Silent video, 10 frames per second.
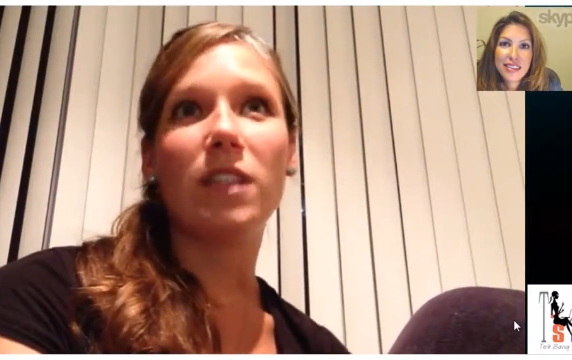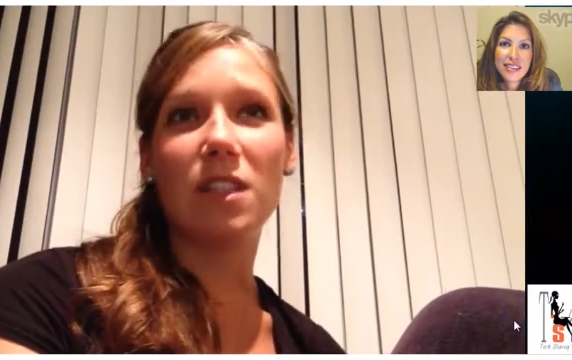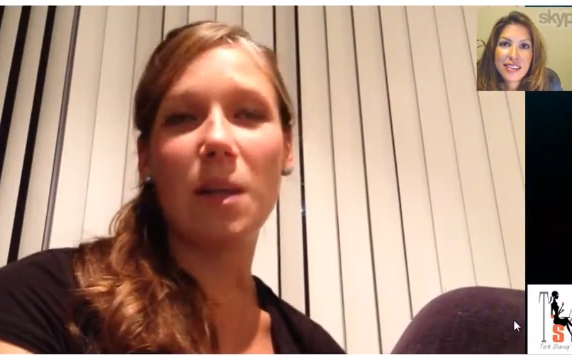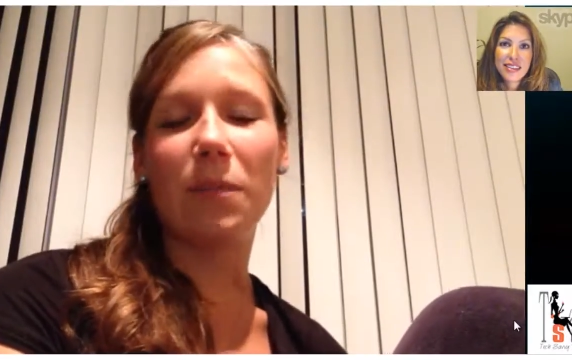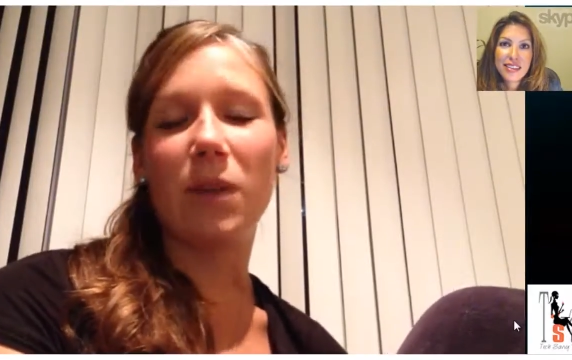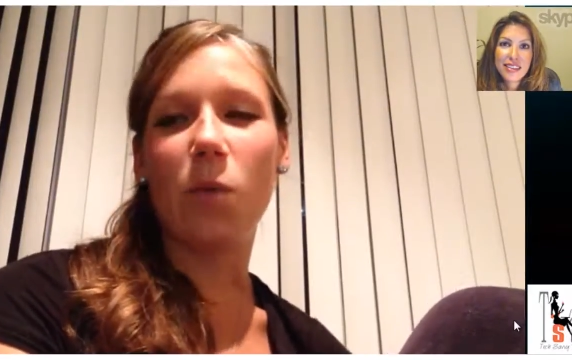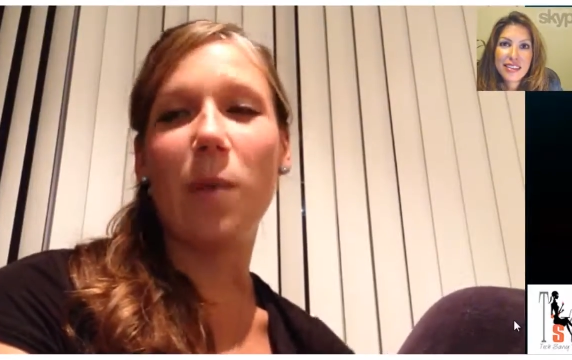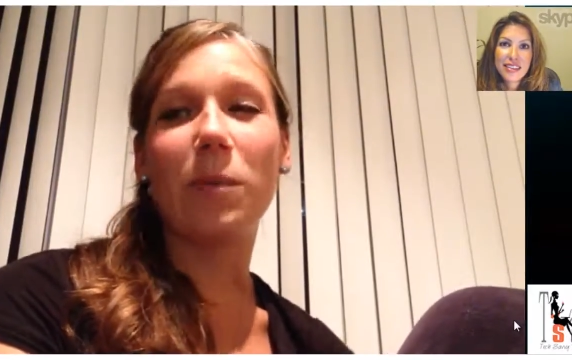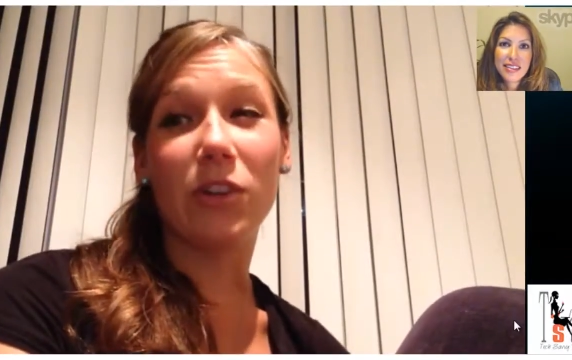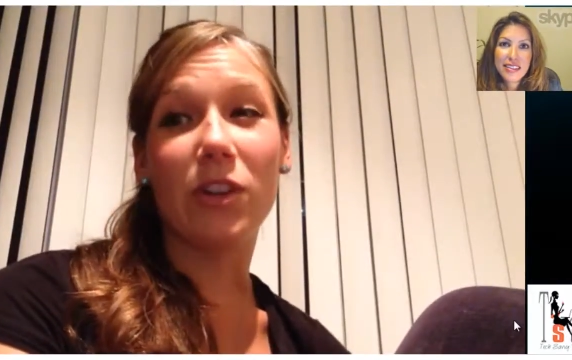Speaker 1: in something where
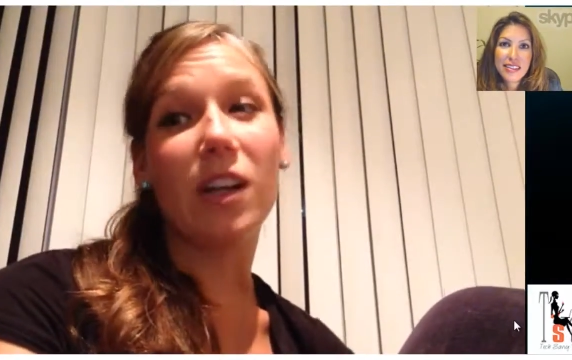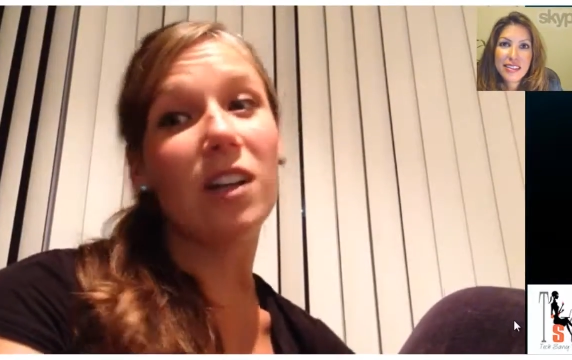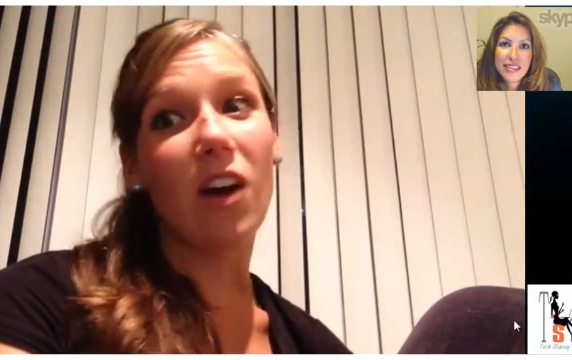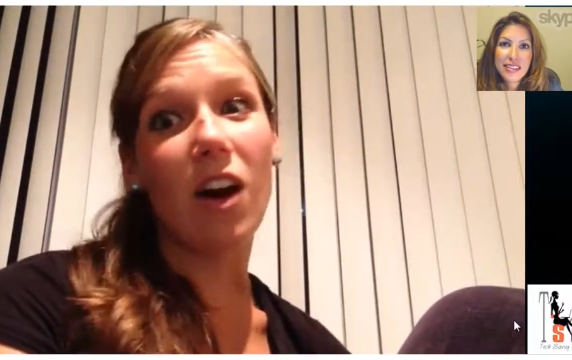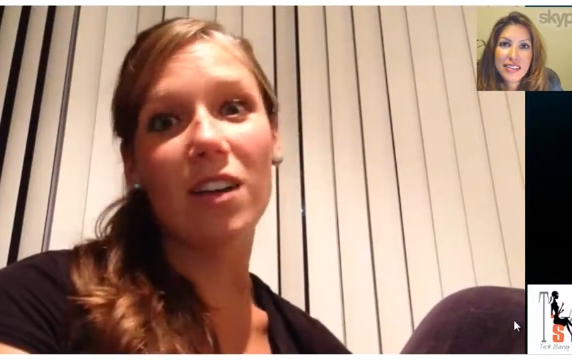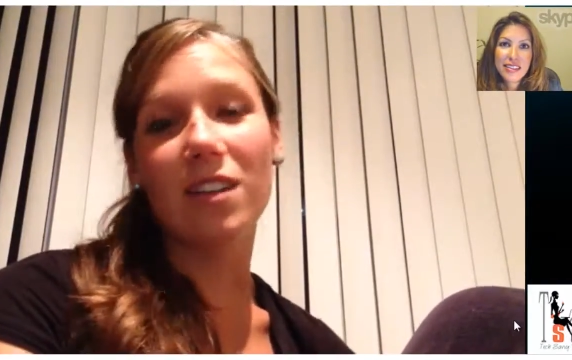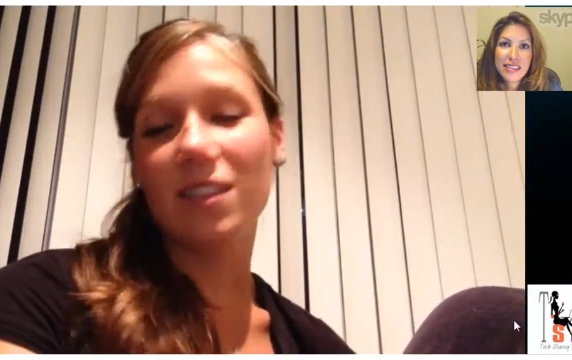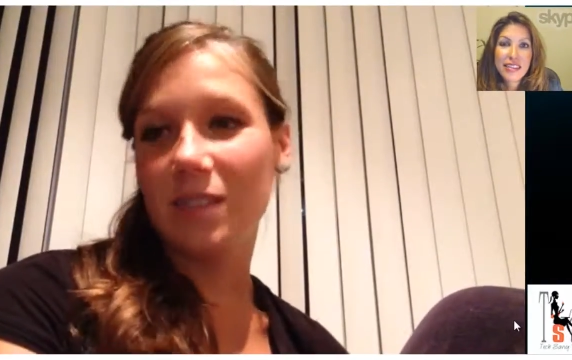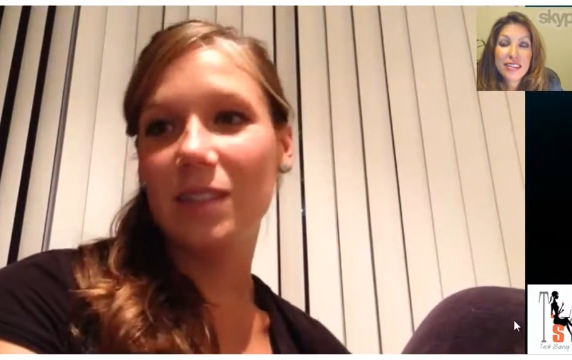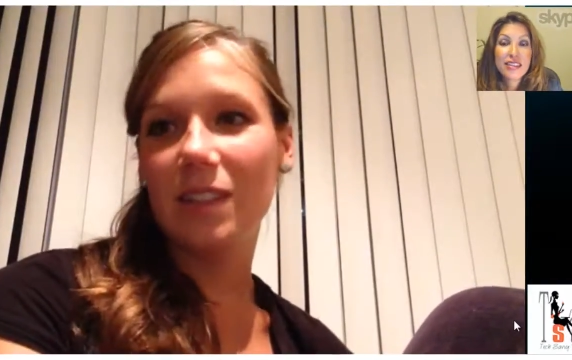I'm learning a lot.
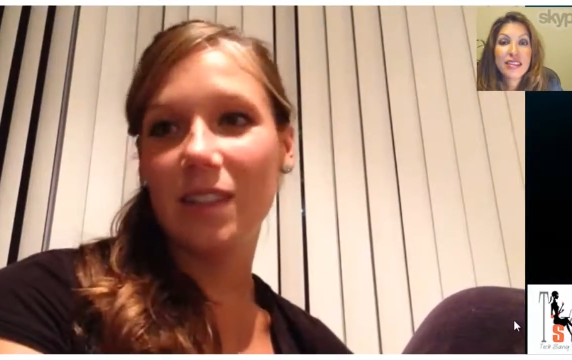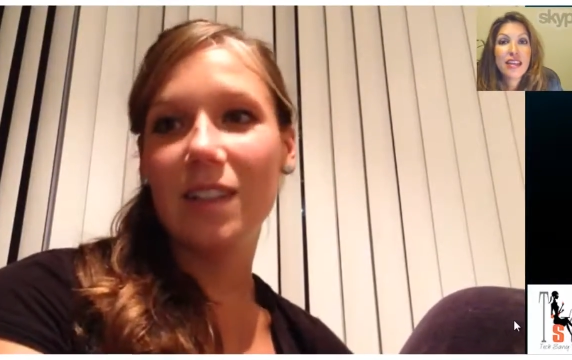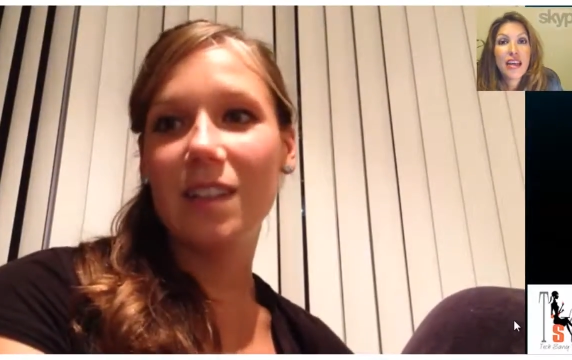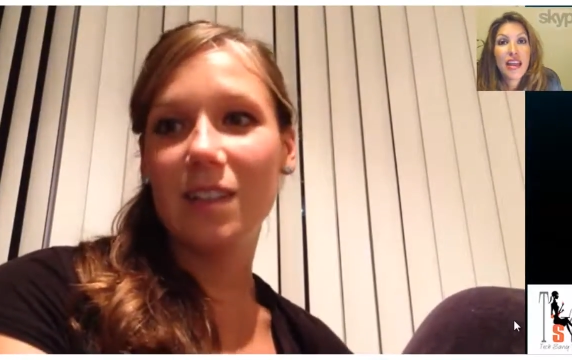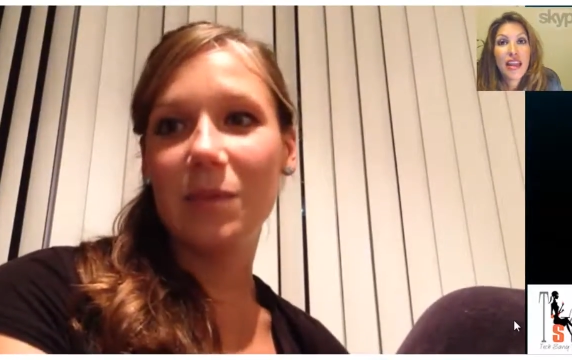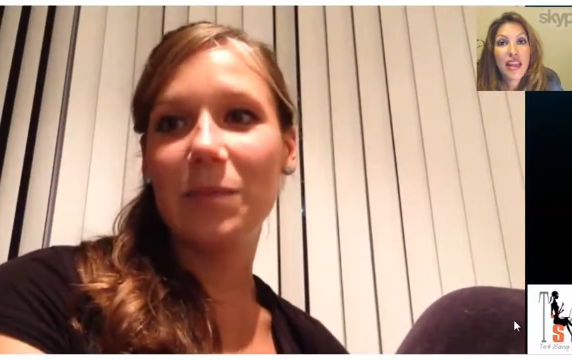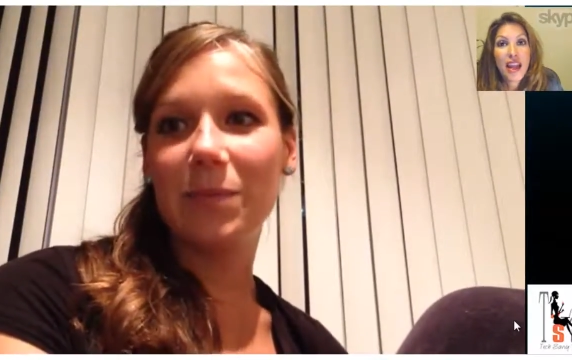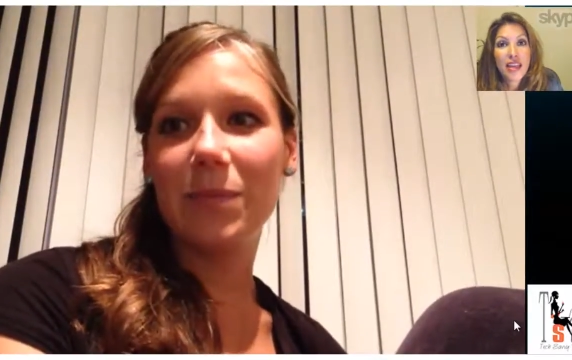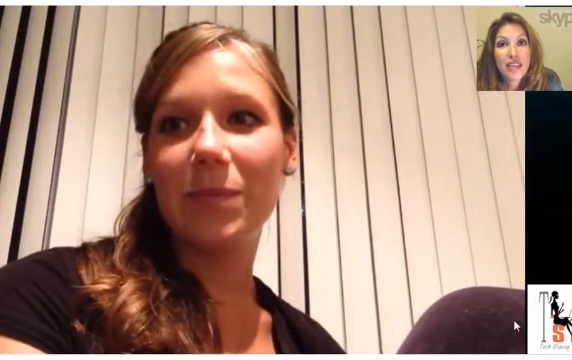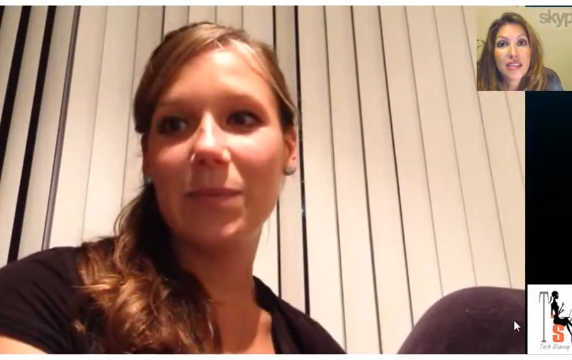
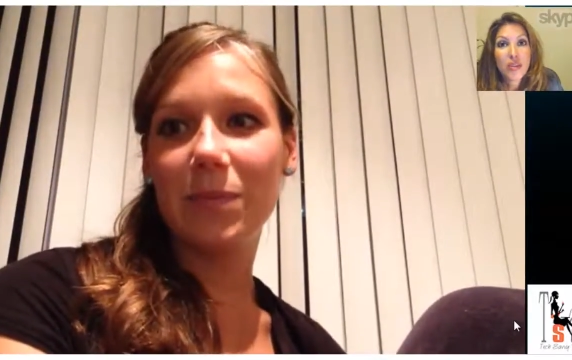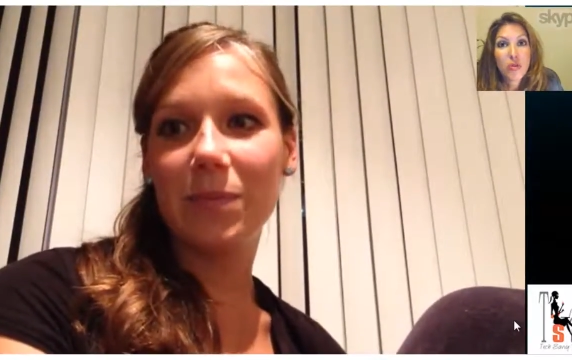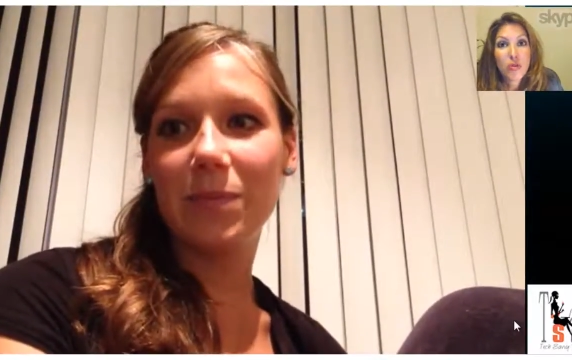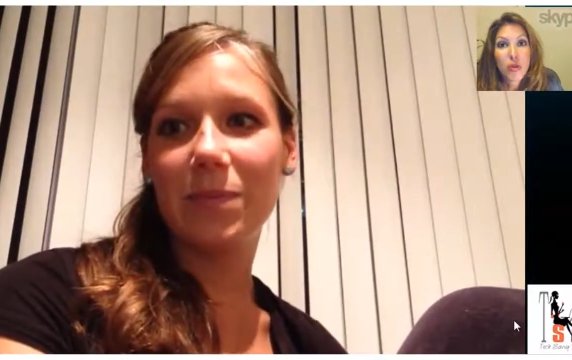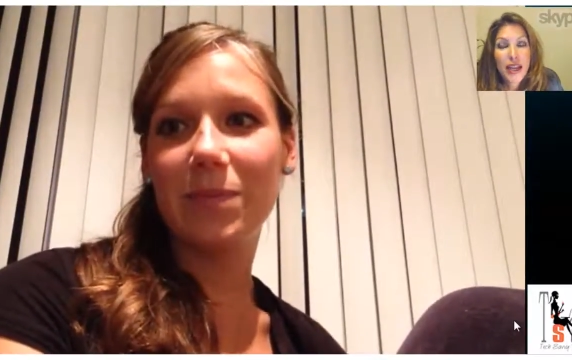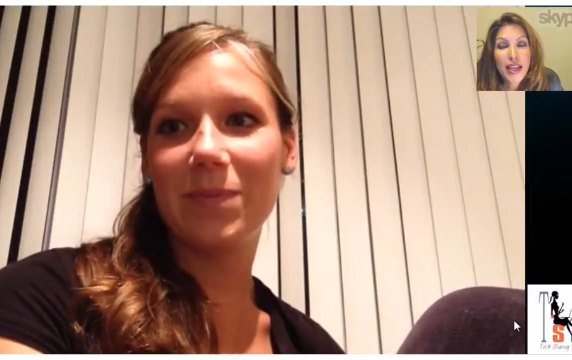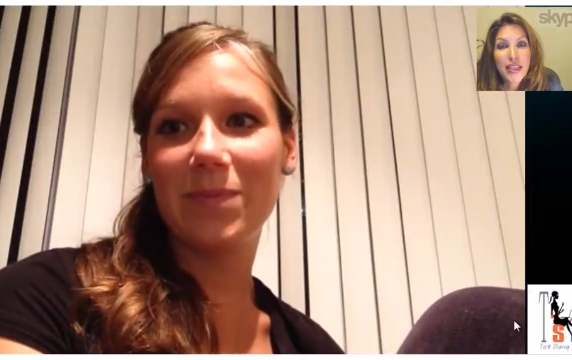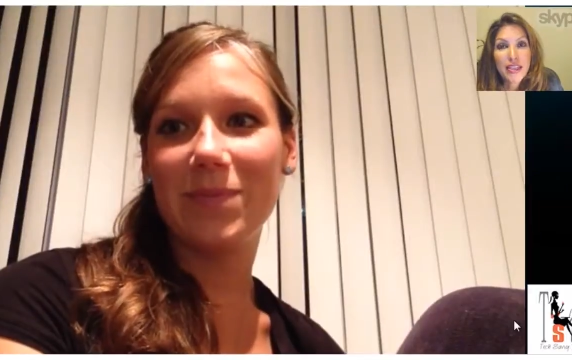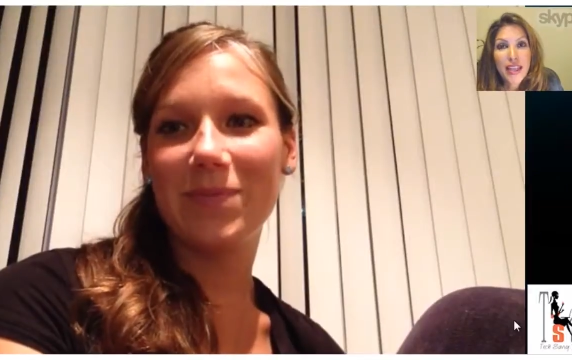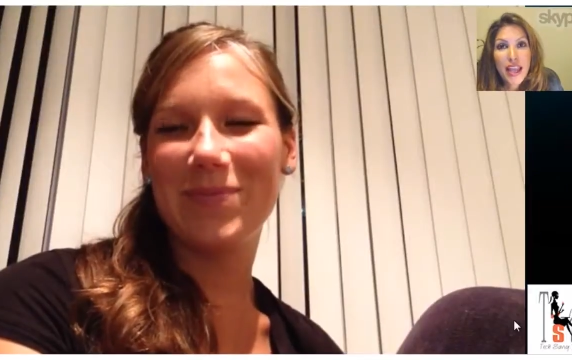
Speaker 2: That is
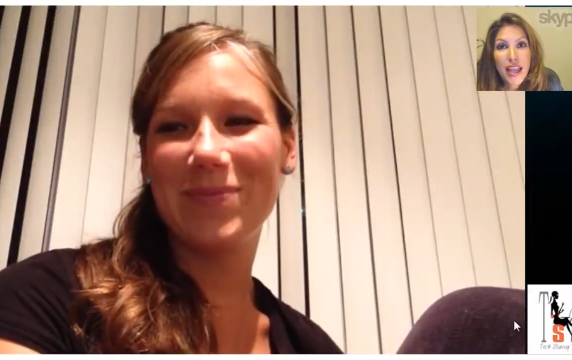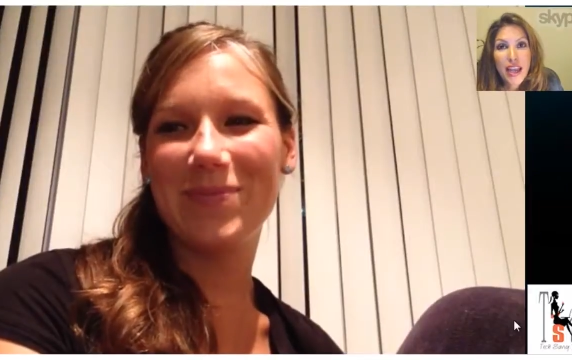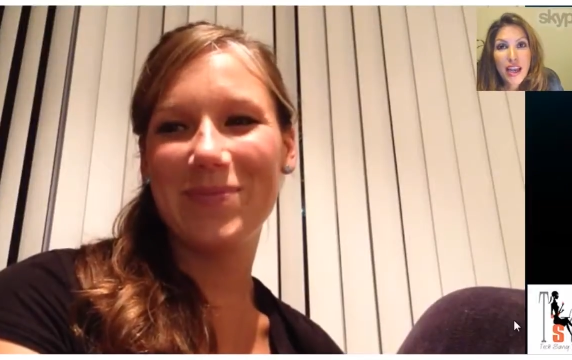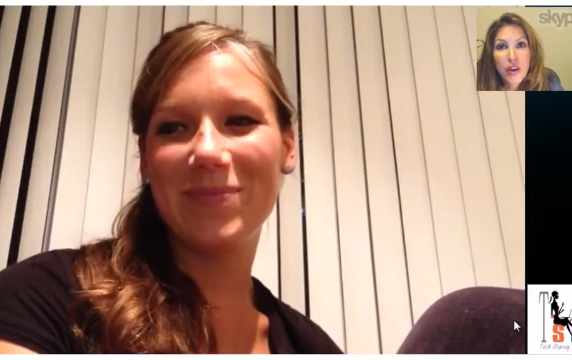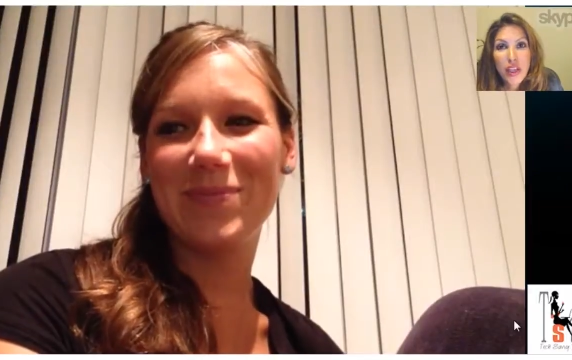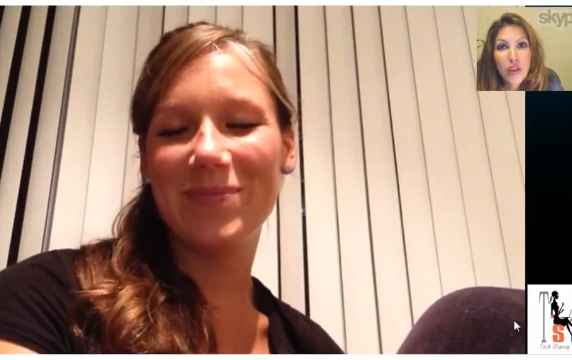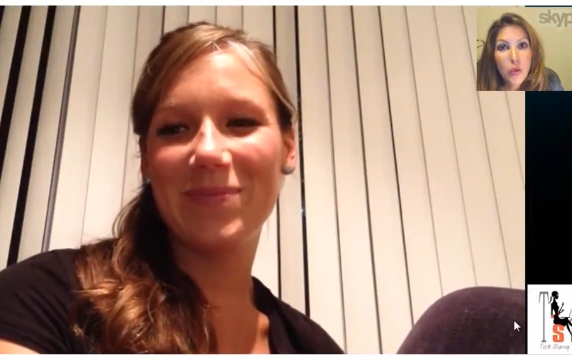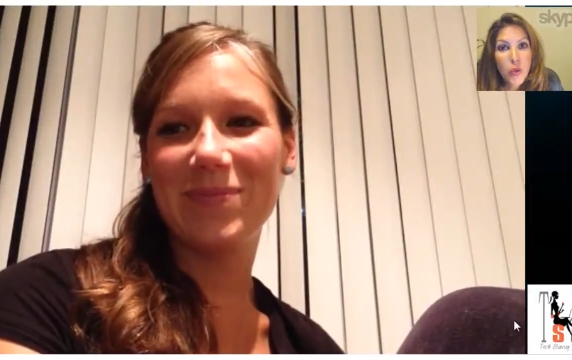great. And are either